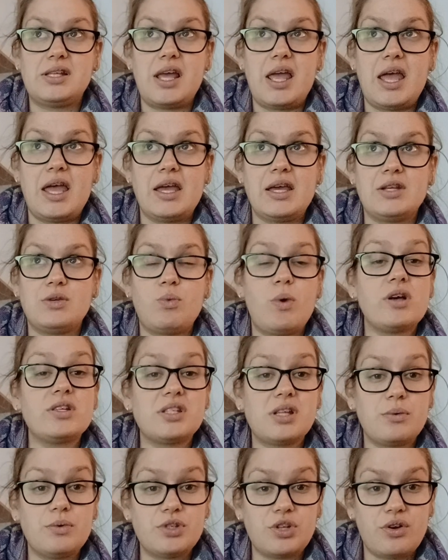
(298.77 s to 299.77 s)
And whilst
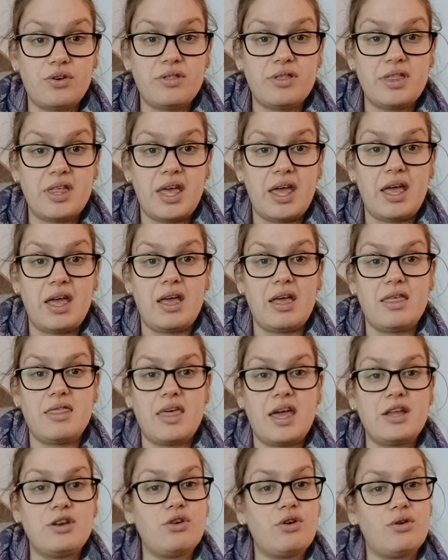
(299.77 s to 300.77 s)
I was on there,
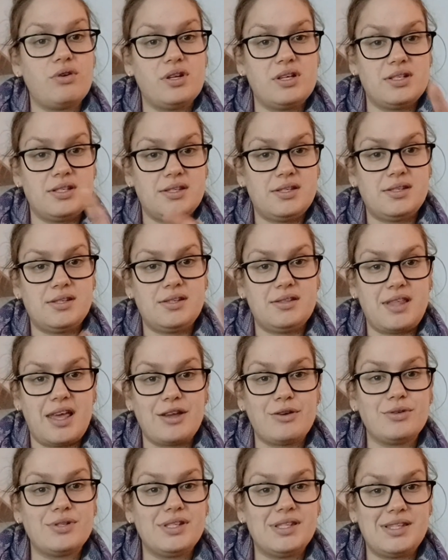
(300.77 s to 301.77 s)
they noticed, they
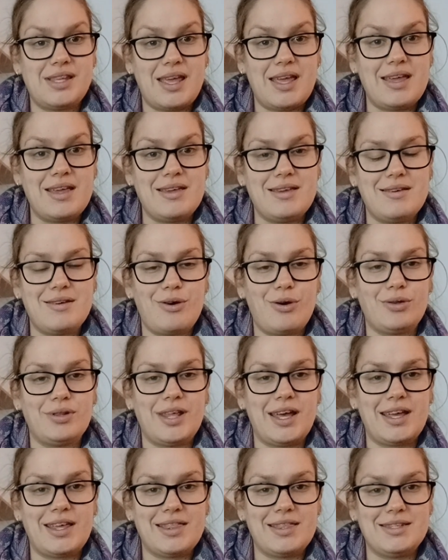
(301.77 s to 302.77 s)
could see on
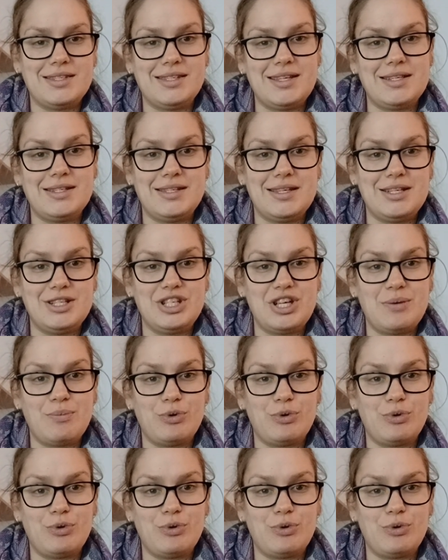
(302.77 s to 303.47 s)
like the CTG